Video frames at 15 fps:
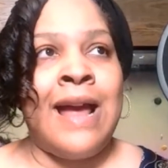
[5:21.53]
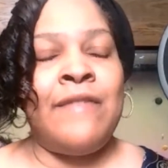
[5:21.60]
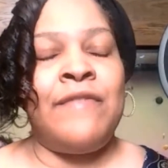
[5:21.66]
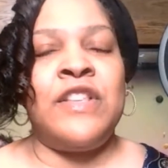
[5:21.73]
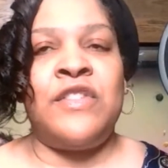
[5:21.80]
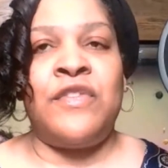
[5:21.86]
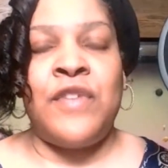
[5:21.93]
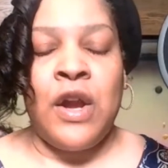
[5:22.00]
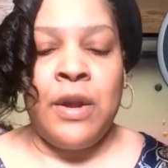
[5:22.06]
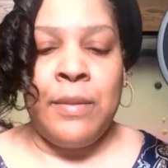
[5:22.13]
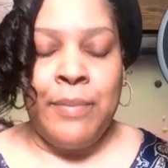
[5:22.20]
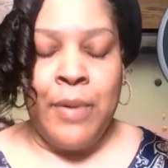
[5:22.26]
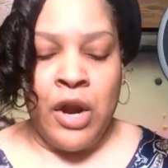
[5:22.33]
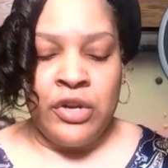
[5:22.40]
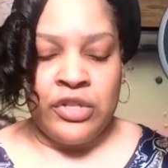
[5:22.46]
Life is
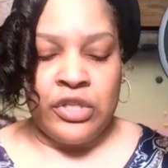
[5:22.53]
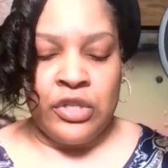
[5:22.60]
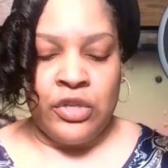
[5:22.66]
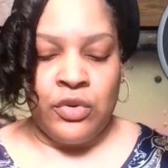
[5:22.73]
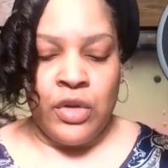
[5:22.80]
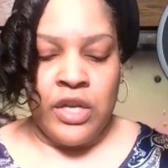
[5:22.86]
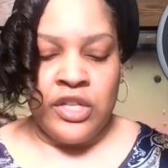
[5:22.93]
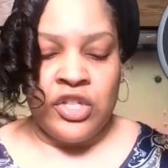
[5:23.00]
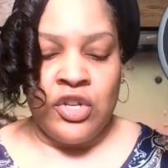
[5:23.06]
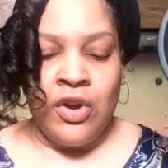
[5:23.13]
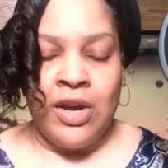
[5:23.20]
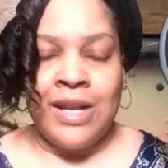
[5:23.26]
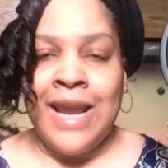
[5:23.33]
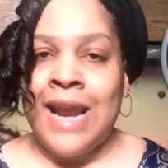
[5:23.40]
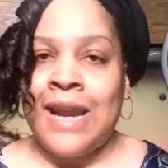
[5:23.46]
very personal.
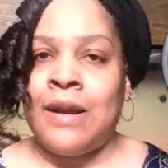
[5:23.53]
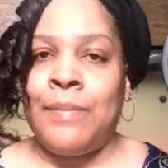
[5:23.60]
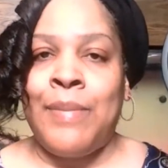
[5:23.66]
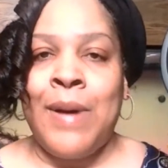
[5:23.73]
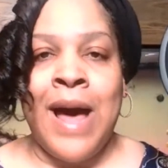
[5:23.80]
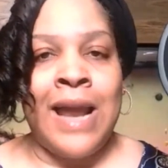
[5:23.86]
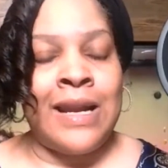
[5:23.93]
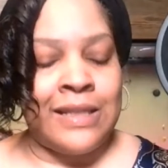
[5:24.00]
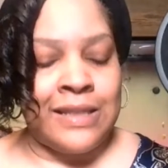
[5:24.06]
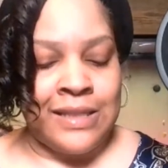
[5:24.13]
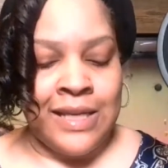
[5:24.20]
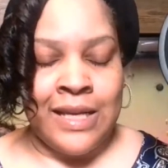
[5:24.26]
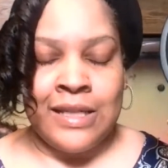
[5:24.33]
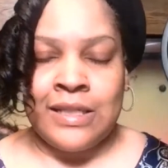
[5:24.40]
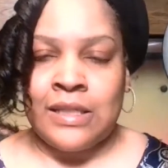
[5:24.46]
So a lot of the
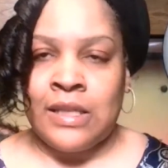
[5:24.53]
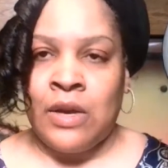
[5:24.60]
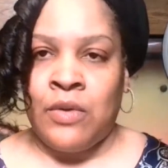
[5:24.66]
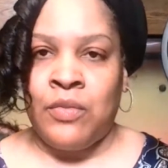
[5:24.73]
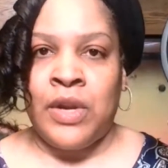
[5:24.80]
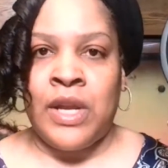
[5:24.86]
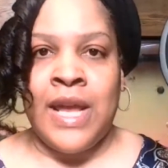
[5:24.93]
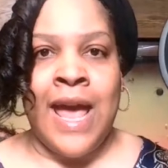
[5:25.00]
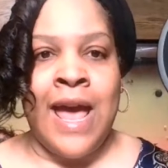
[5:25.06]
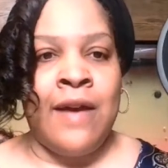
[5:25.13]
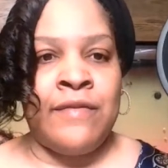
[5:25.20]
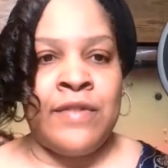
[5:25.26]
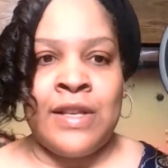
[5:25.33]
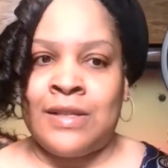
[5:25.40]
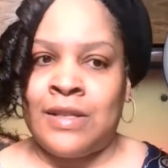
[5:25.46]
politics that we
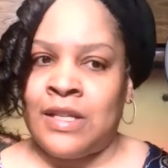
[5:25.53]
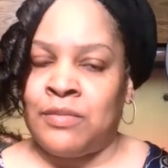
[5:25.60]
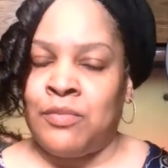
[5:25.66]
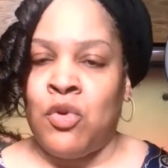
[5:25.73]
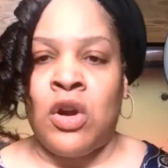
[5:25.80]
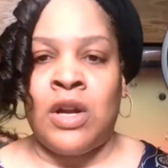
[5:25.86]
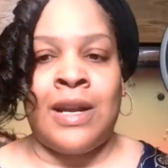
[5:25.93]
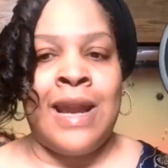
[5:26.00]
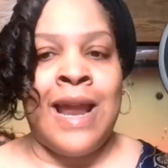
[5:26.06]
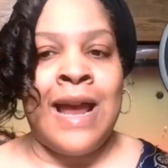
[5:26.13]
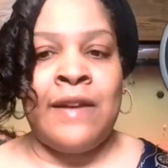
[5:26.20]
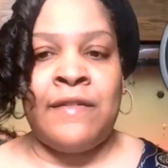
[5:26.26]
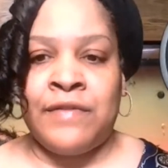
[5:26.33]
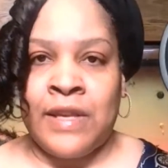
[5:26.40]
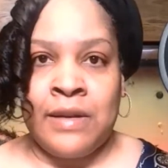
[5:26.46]
have is more
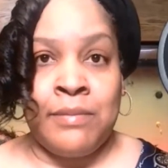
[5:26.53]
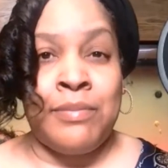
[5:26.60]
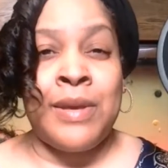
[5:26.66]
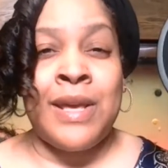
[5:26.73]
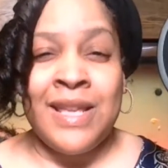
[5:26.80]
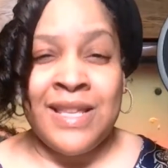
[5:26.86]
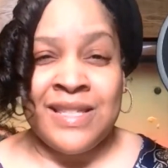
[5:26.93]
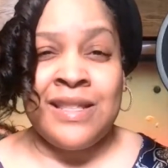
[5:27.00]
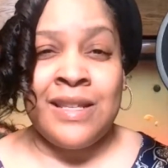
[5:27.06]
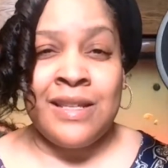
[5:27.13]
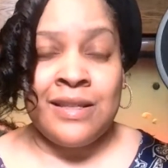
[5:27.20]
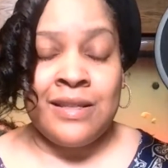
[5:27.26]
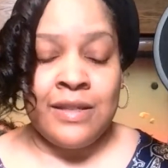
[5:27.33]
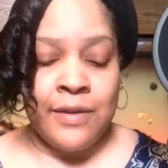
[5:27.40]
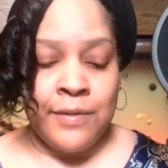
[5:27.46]
life than
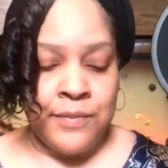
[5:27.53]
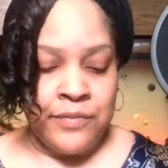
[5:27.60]
business.